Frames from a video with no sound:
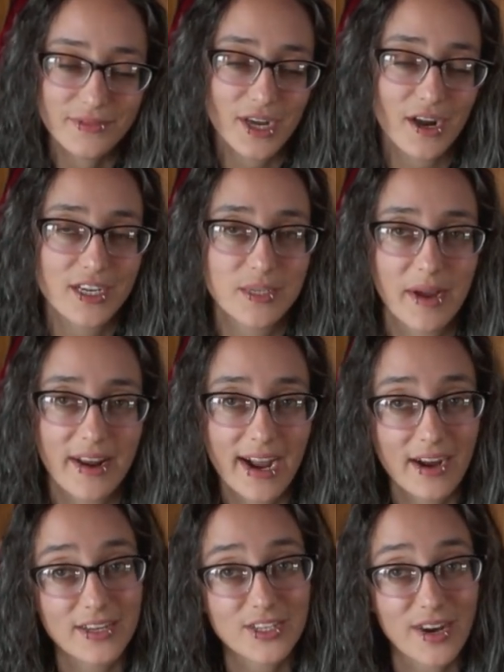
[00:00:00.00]
talked about
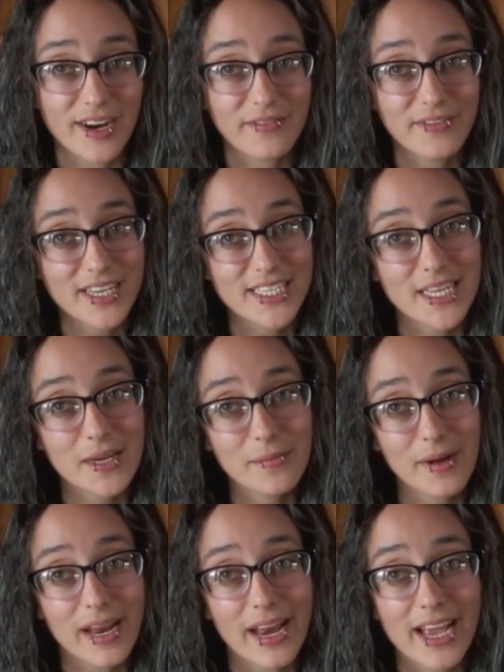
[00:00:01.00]
how I was trying to fix
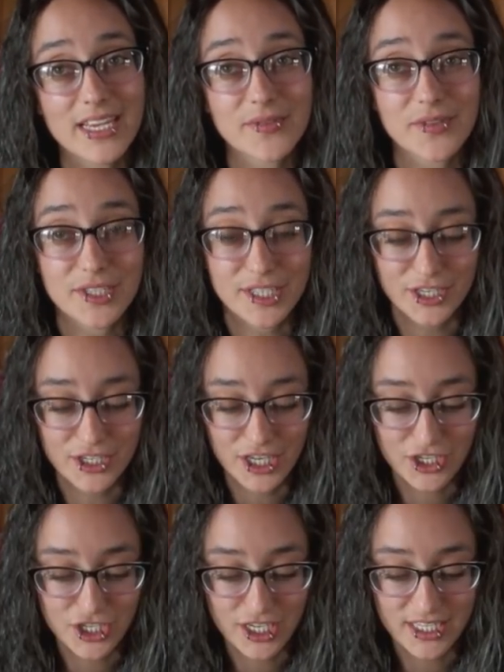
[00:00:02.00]
them. I had asked for
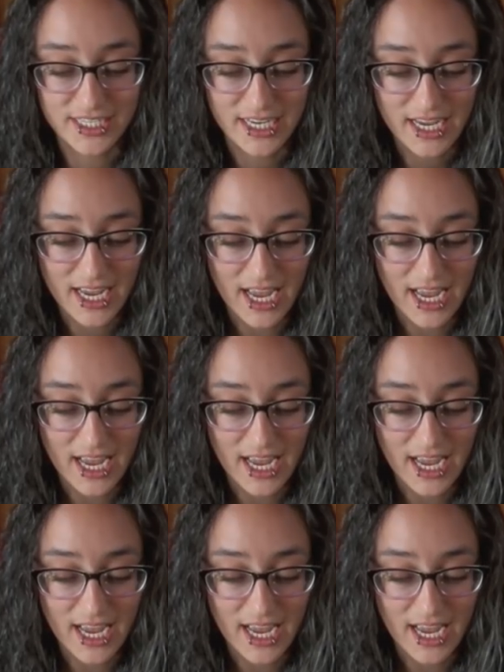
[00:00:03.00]
suggestions.